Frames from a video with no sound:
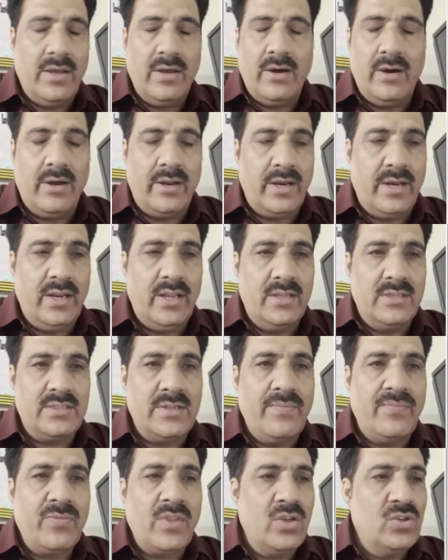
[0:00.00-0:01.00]
RNAs.
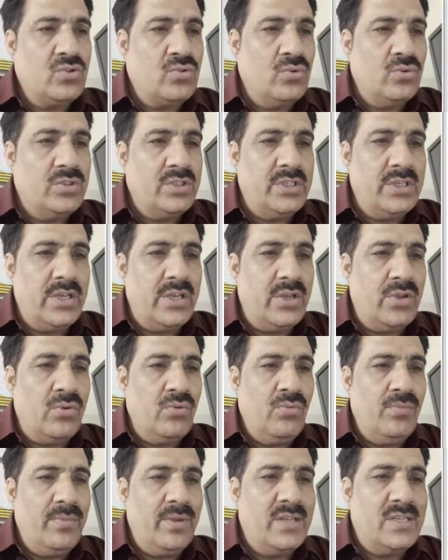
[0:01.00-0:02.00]
So
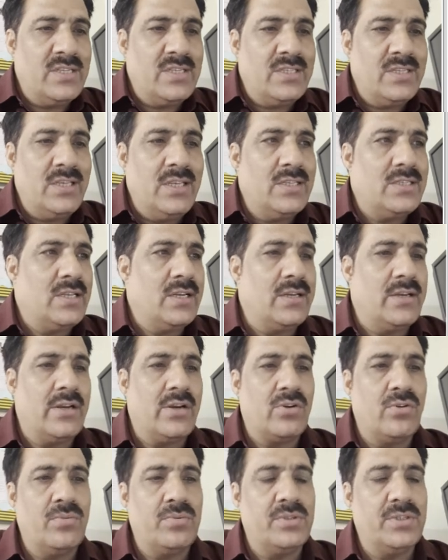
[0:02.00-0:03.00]
GAU means C is the
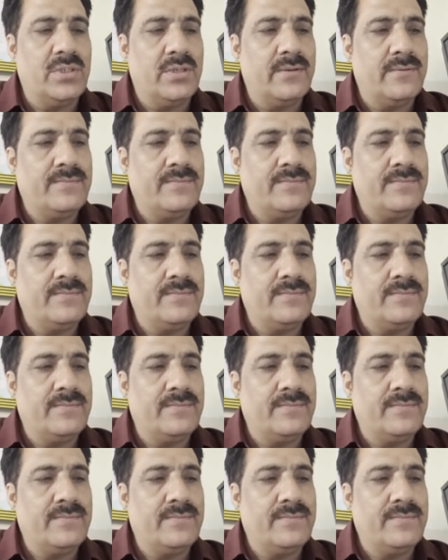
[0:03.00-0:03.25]
correct option.